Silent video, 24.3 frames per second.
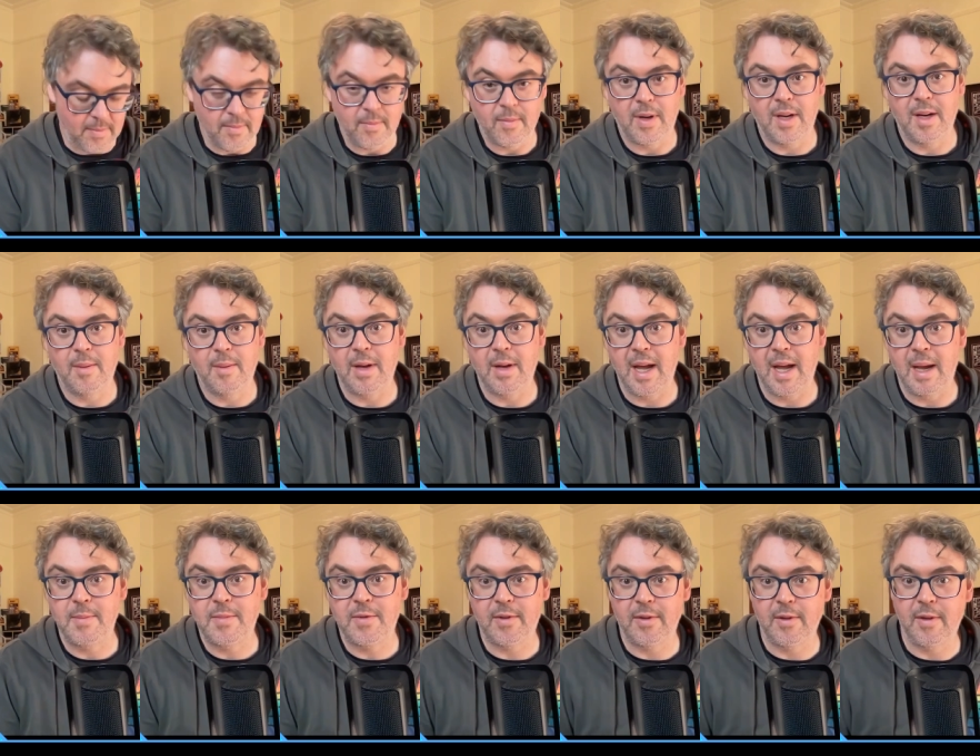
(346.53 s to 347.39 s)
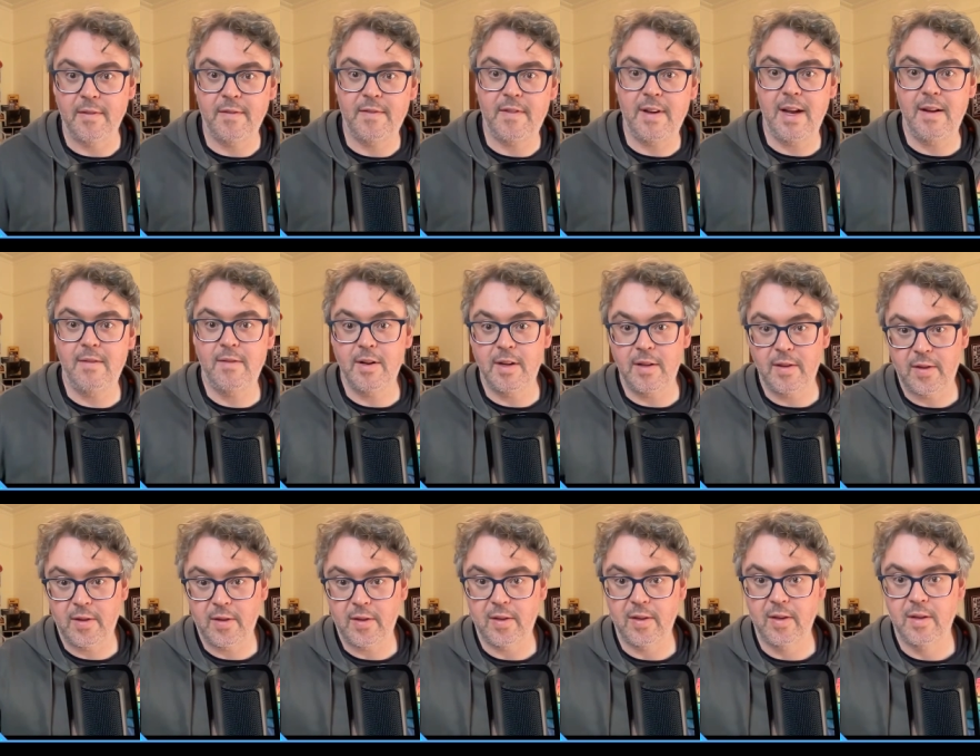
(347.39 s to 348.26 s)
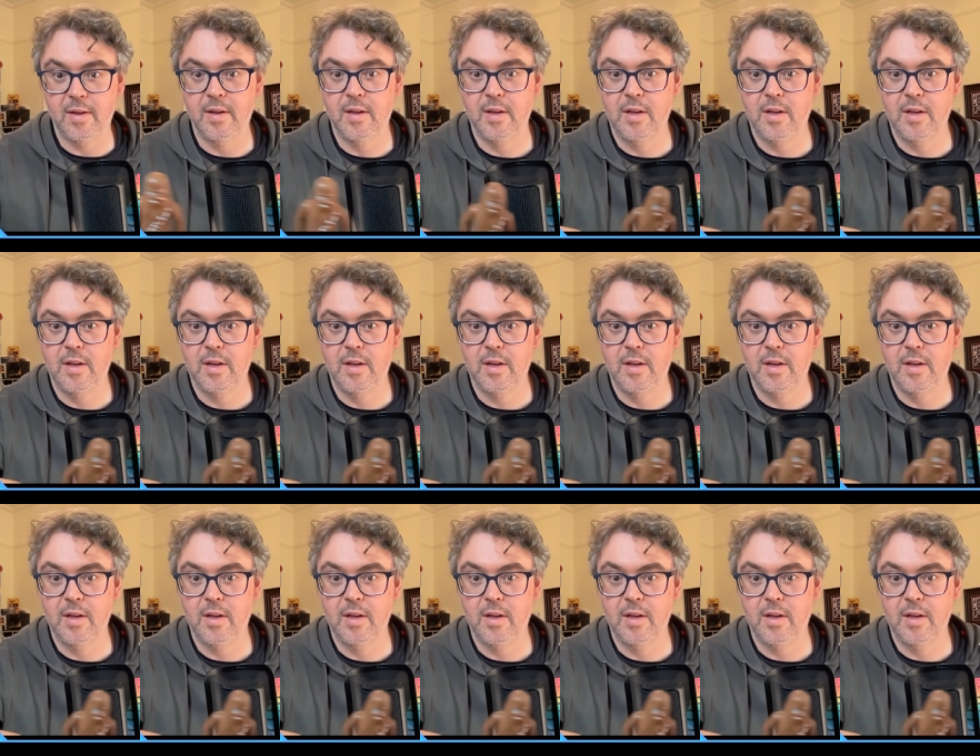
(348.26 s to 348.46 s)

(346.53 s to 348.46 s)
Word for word: one of my absolute favorites,